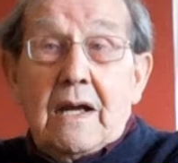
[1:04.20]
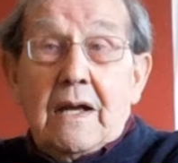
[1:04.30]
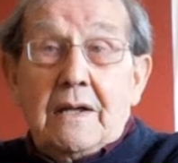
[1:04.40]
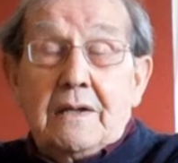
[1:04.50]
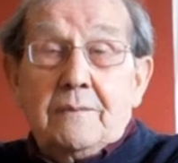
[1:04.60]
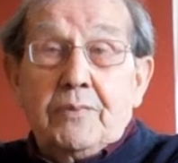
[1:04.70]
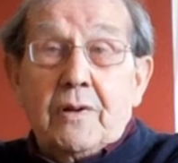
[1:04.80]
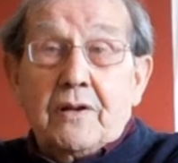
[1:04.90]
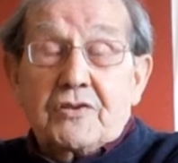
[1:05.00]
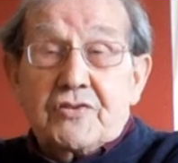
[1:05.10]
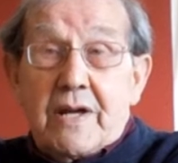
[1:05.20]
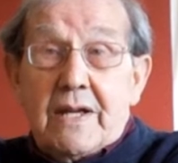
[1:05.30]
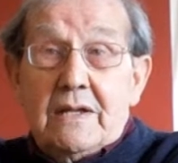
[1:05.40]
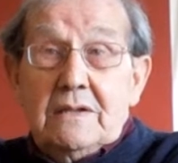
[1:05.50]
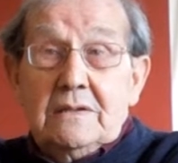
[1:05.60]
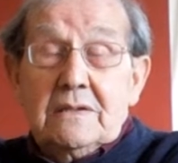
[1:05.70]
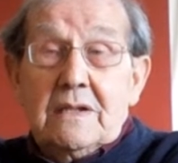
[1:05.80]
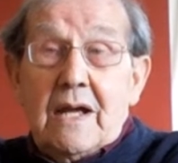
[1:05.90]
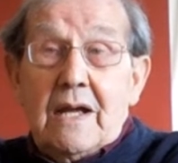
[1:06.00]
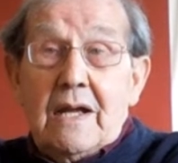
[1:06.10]
and put on a train,
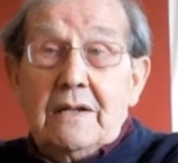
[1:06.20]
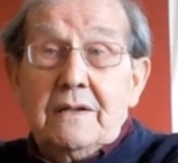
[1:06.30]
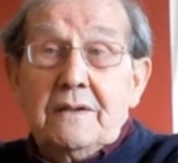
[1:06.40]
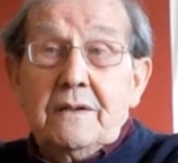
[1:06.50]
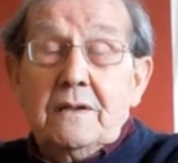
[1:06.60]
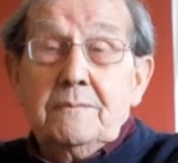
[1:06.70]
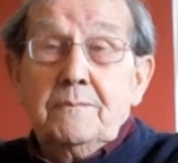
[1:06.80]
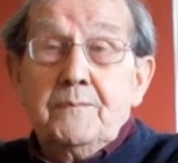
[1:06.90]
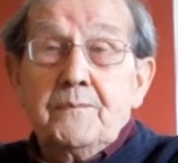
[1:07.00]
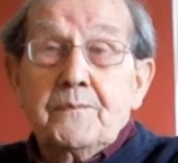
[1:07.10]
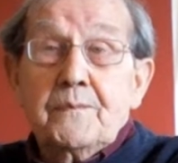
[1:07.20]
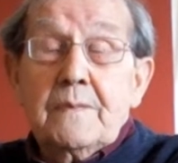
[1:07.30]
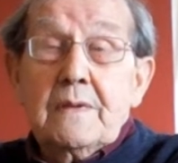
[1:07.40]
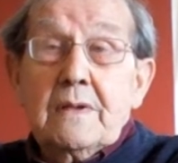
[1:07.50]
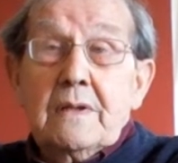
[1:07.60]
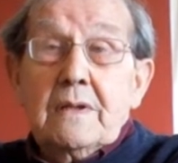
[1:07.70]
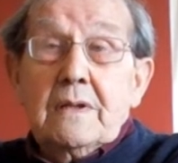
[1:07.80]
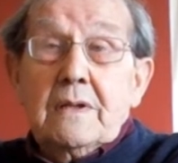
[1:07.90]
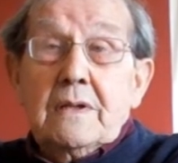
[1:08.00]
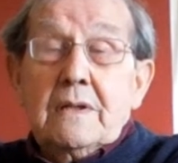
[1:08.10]
and
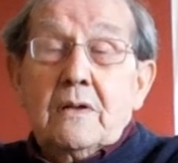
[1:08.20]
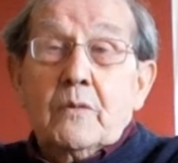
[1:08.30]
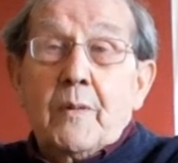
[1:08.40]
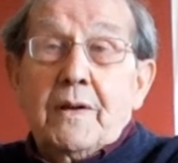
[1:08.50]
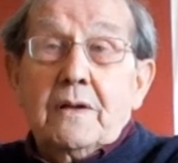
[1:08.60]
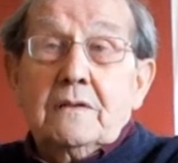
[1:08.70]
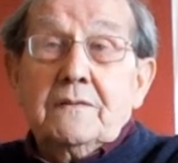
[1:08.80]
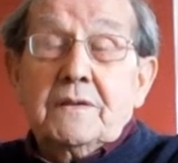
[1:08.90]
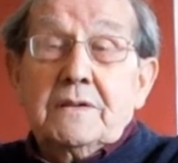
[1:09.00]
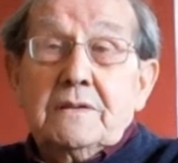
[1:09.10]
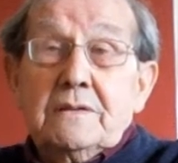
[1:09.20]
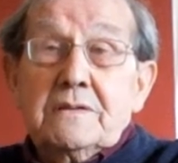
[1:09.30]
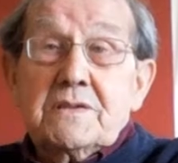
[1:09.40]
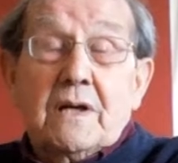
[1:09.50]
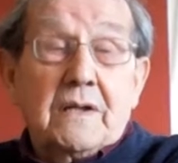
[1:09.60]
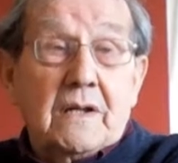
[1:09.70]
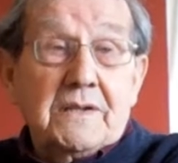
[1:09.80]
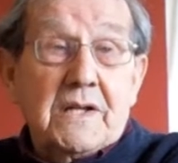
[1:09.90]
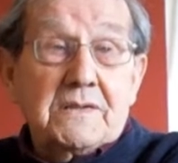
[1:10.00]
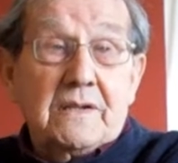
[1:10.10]
we went over the
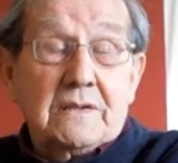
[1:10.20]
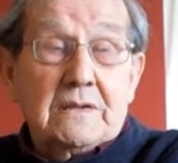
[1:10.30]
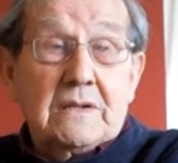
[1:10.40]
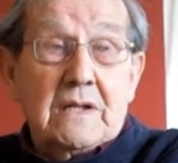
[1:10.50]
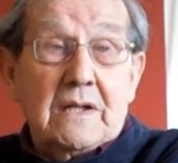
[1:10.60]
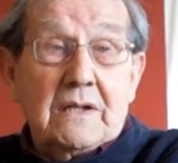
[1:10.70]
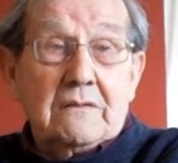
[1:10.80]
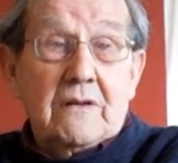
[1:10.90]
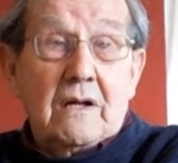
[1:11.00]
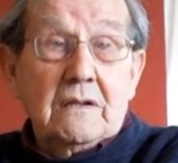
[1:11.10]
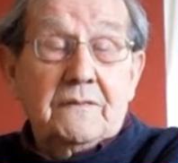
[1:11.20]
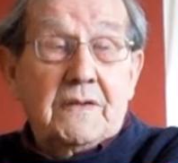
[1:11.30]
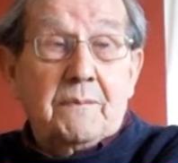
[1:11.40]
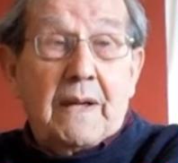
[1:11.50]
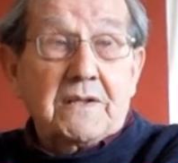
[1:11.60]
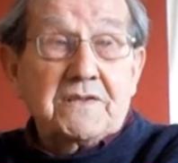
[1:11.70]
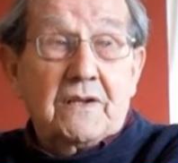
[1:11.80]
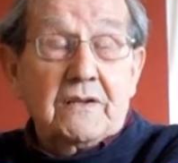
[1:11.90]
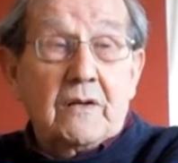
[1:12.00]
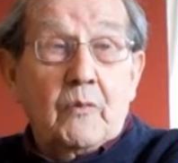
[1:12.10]
Sinai Desert and arrived at
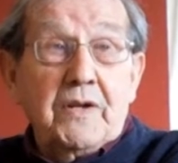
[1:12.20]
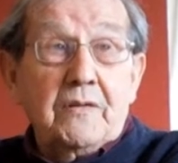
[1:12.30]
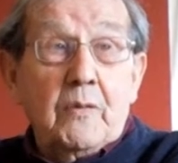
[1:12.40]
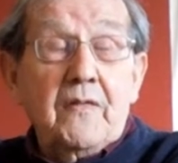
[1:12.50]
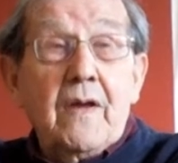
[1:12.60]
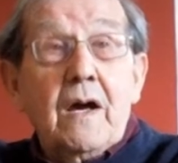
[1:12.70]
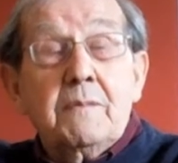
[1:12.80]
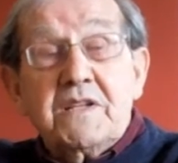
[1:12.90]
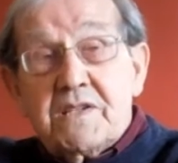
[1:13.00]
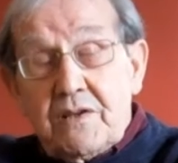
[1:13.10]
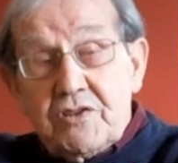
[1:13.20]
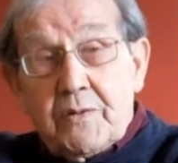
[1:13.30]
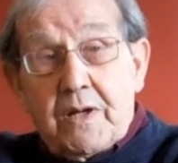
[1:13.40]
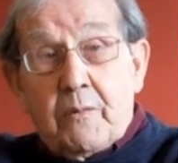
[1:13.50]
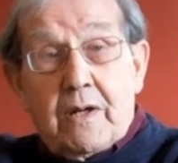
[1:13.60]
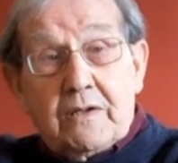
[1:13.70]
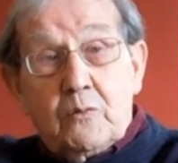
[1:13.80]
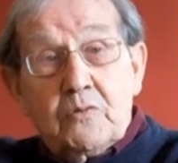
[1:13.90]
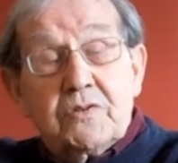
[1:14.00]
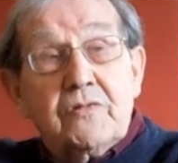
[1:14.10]
Palestine. When the army sends you anywhere,
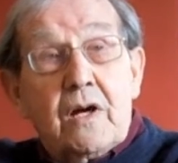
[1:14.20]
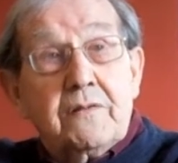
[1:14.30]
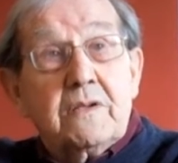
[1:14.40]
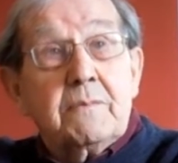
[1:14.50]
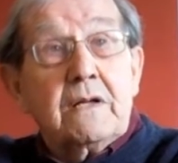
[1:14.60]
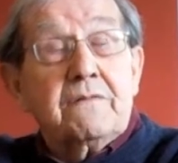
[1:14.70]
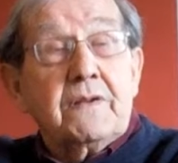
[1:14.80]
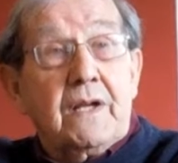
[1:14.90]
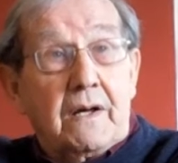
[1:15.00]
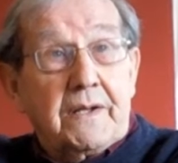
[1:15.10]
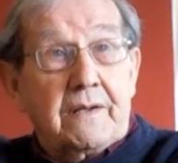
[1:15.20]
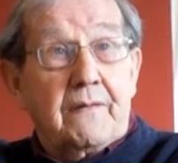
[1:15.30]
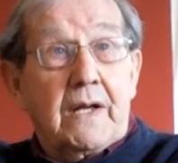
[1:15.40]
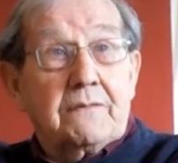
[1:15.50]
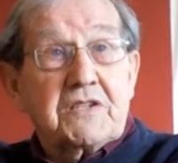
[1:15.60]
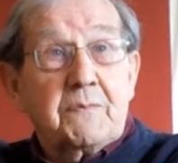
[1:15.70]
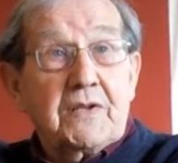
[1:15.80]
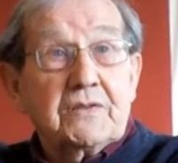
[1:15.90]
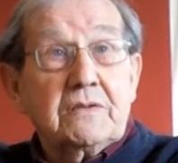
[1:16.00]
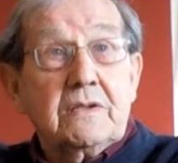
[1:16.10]
you always arrive in the middle of the night. They have a
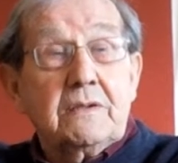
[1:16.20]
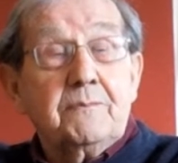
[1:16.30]
special